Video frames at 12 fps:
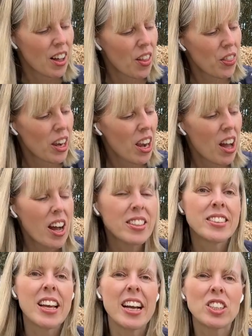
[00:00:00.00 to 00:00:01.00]
the
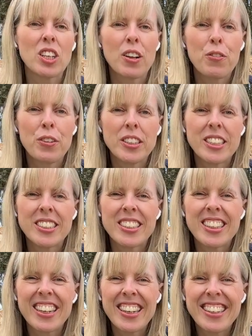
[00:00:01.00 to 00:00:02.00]
lights actually fit into
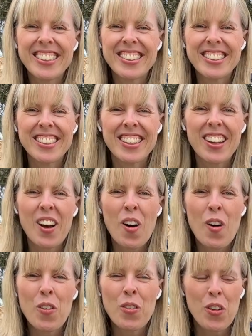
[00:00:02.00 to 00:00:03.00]
the lid
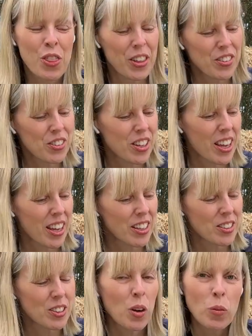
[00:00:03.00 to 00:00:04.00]
of this
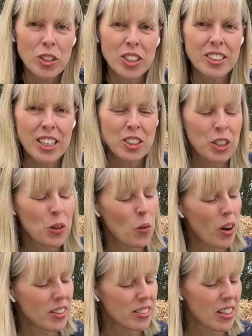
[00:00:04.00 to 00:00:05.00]
kit, which is actually
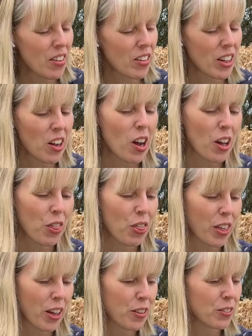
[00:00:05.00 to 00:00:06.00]
quite savvy, I
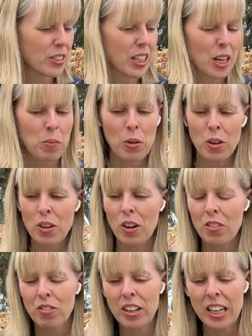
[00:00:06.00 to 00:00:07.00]
think, of Temu. I
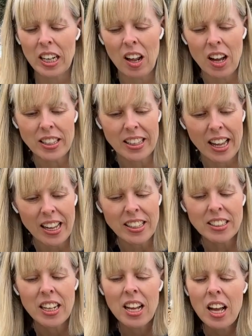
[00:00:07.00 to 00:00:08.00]
really like that.
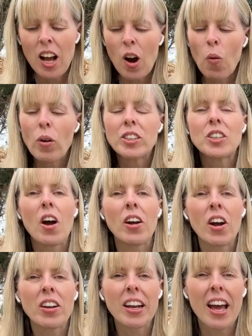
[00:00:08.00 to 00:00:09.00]
Whereas I'm
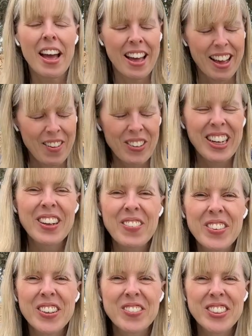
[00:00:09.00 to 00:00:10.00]
going to have a little
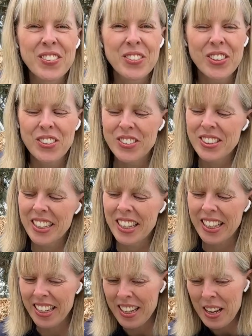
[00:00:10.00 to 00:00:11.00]
bit of
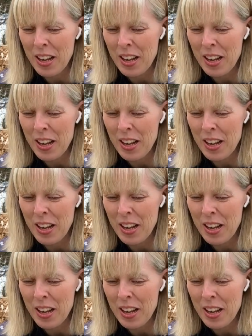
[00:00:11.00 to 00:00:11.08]
difficulty